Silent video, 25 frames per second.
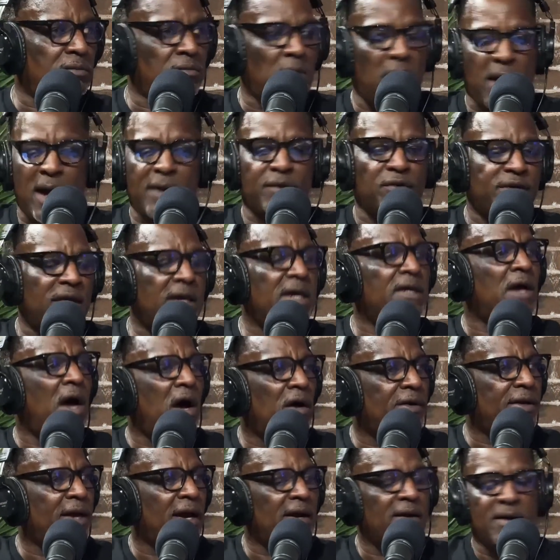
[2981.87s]
I don't need
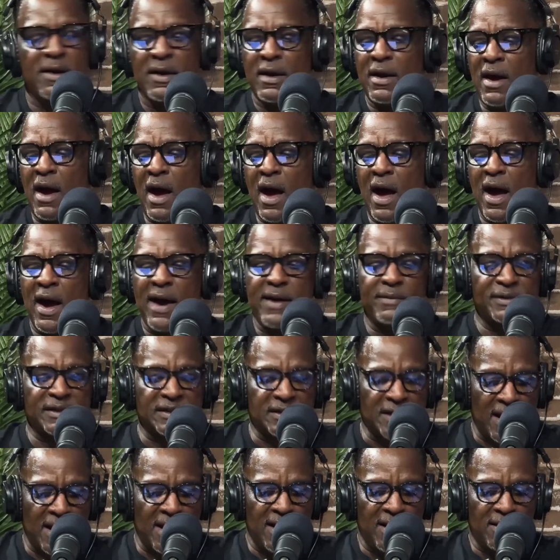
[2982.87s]
all that. I'm
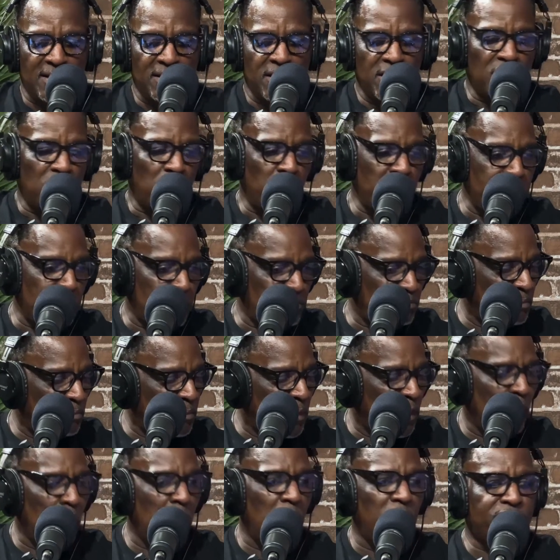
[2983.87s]
saying we
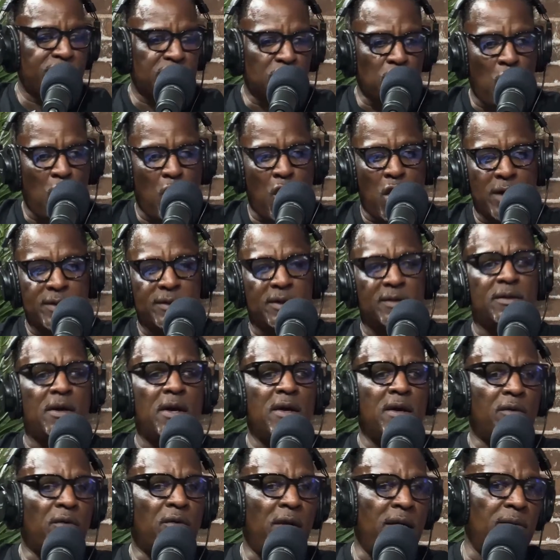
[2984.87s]
move toward
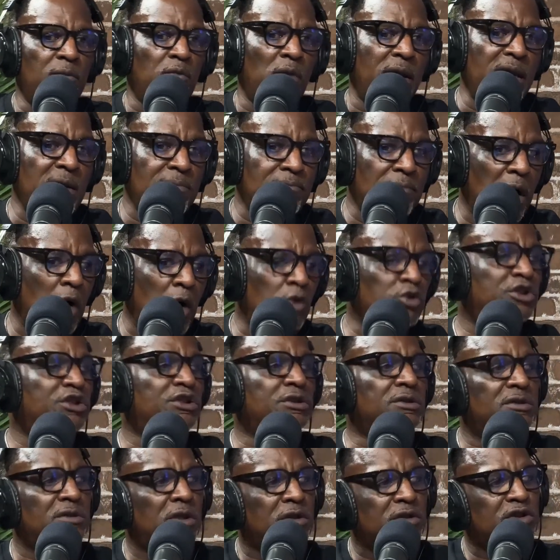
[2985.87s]

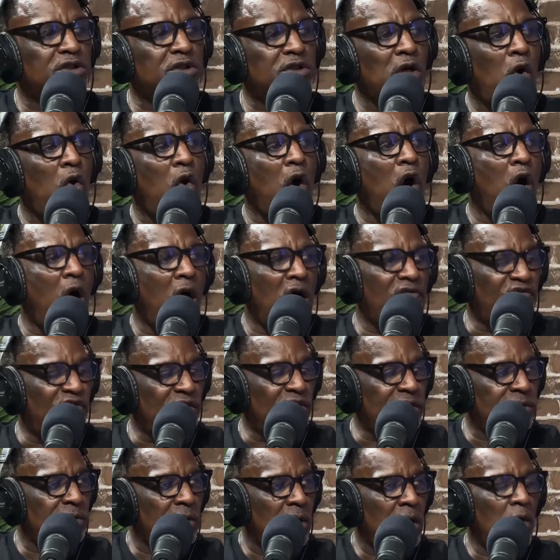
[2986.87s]
emotion so
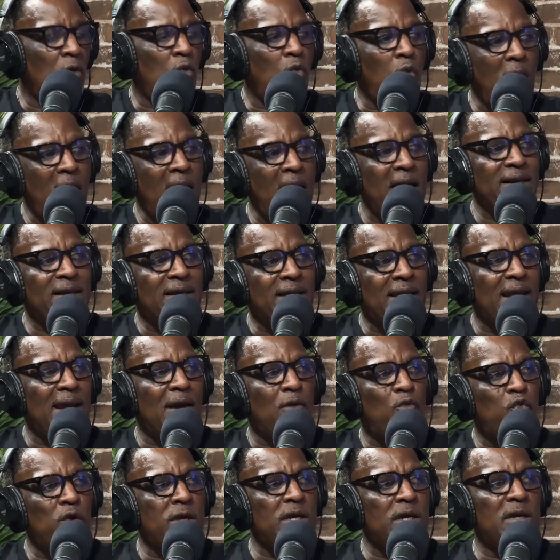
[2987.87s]
often. Why
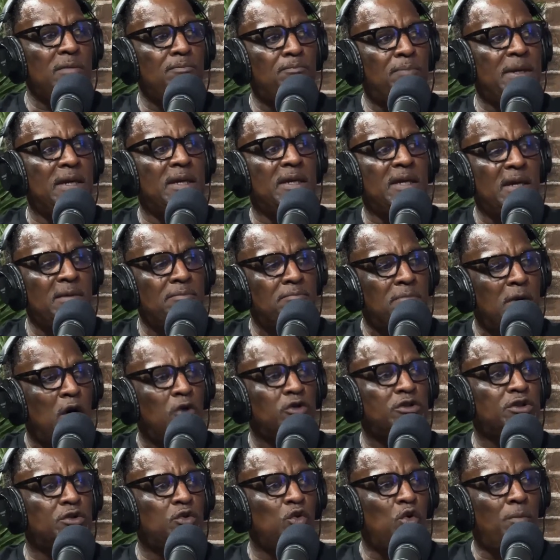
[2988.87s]
can't we be
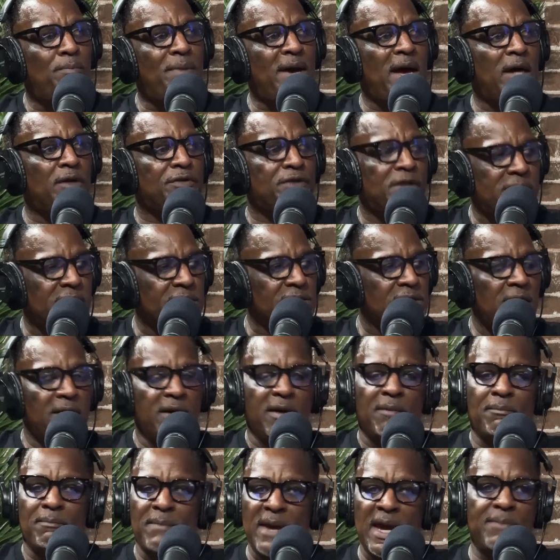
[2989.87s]
emotional about this?
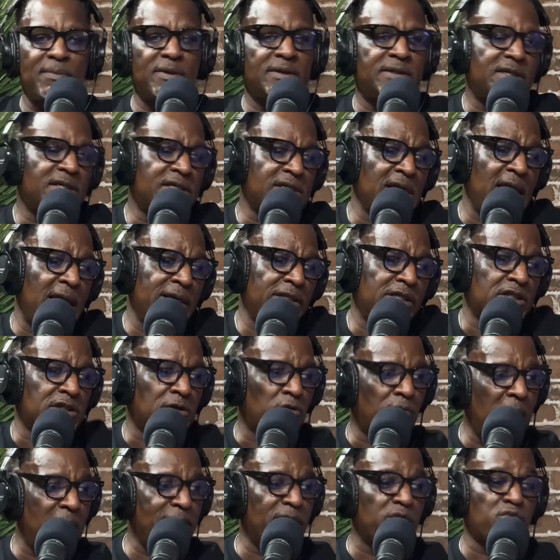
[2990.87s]
Maybe
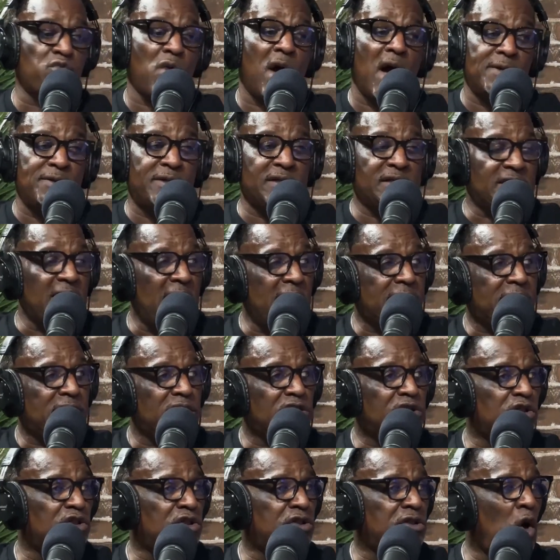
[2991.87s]
Ron DeSantis
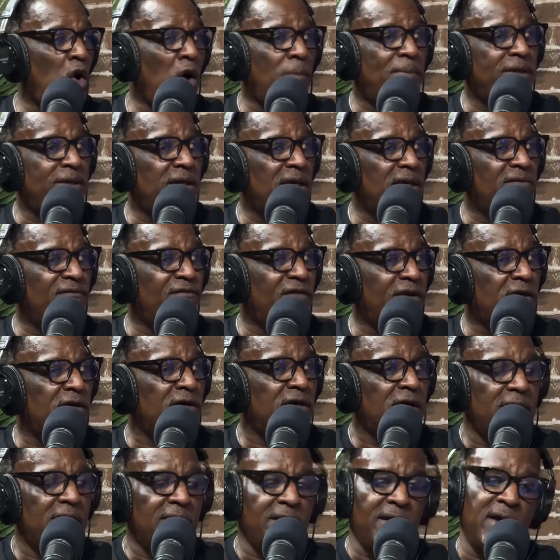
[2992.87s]
to show up in
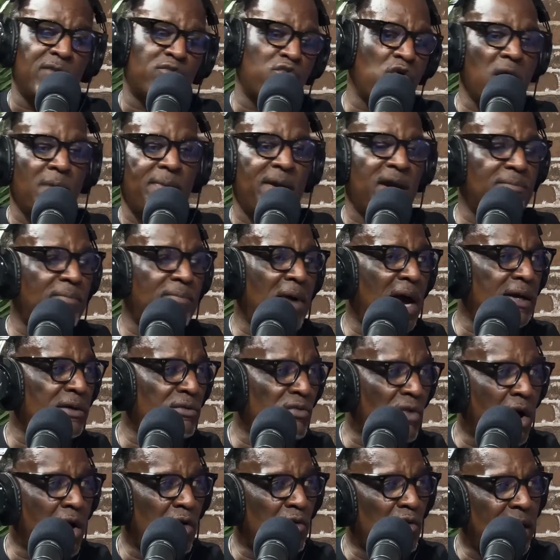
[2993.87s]
Eatonville and rub everybody the
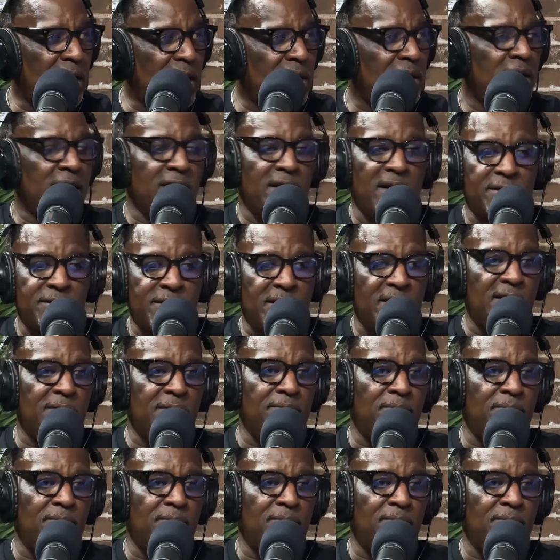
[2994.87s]
wrong way, and then